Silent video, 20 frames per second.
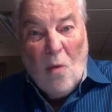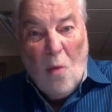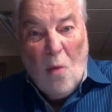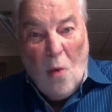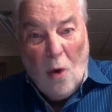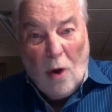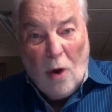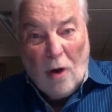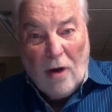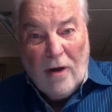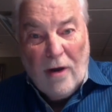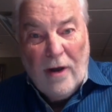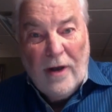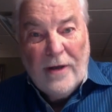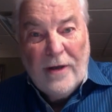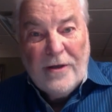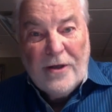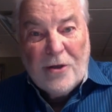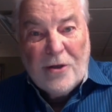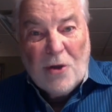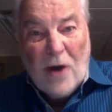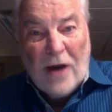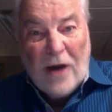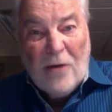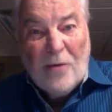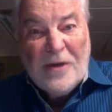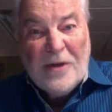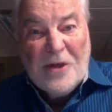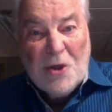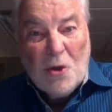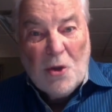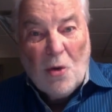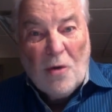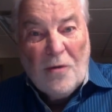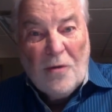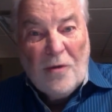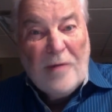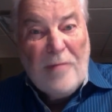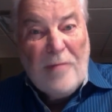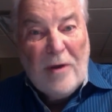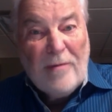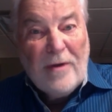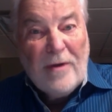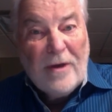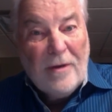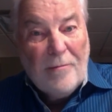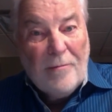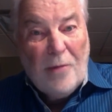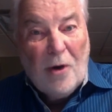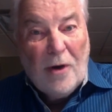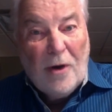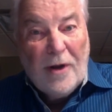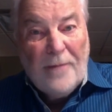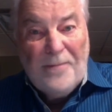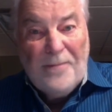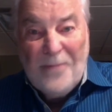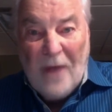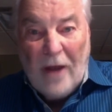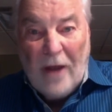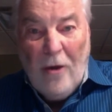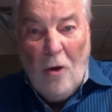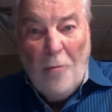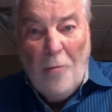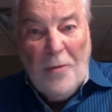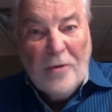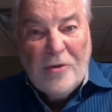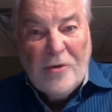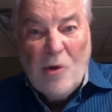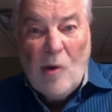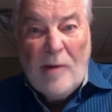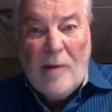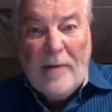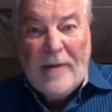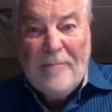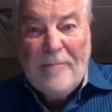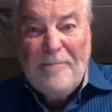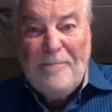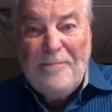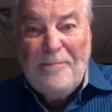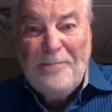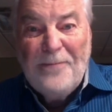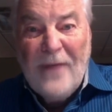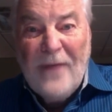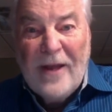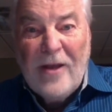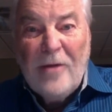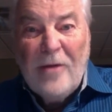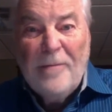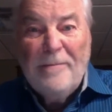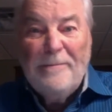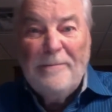work to try to restore the Republican Party. I hope you'll join me. Thank you.